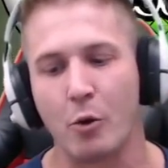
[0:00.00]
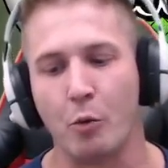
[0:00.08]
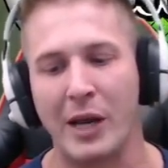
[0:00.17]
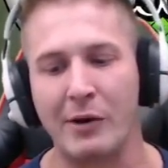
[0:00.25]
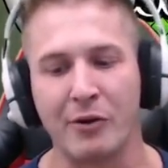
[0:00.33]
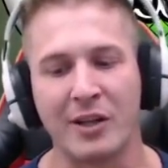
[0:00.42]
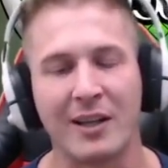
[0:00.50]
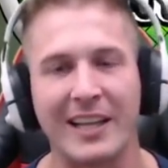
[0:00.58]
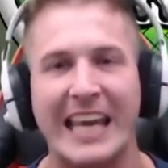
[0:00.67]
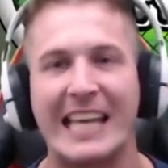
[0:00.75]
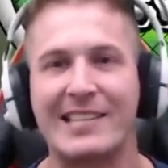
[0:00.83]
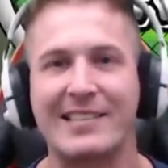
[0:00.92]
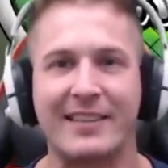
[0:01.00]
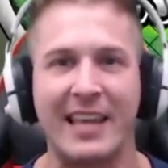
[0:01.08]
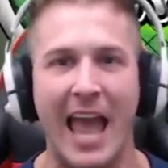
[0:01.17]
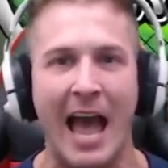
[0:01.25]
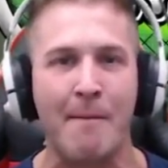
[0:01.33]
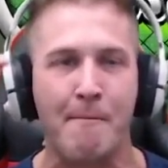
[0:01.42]
We released
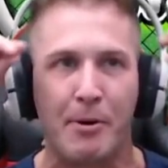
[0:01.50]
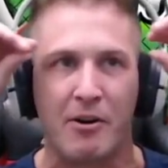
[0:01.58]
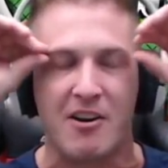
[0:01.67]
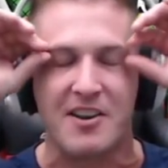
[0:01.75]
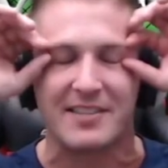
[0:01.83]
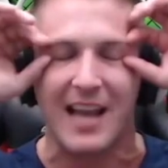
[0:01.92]
the Emperor's